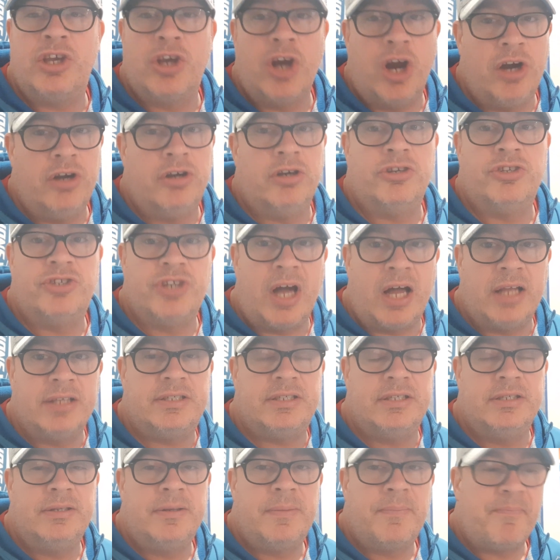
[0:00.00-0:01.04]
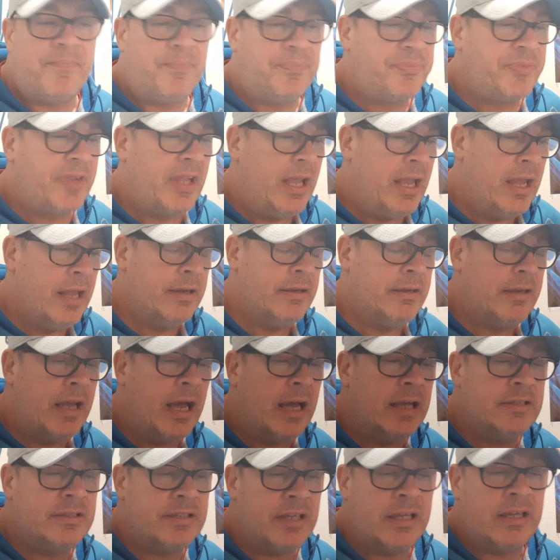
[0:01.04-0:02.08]
Gardner-Johnson, and
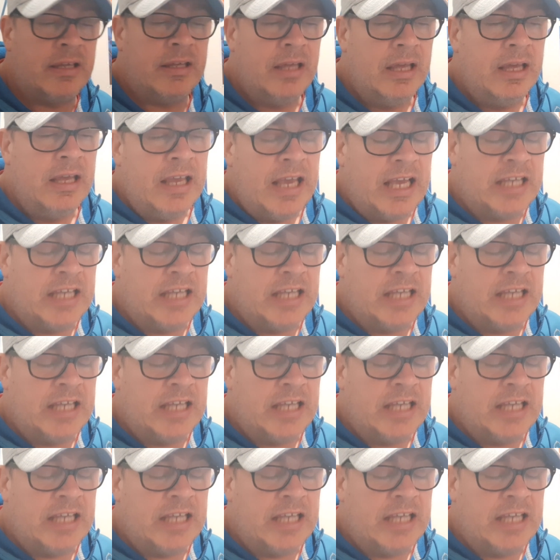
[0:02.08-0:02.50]
guys like,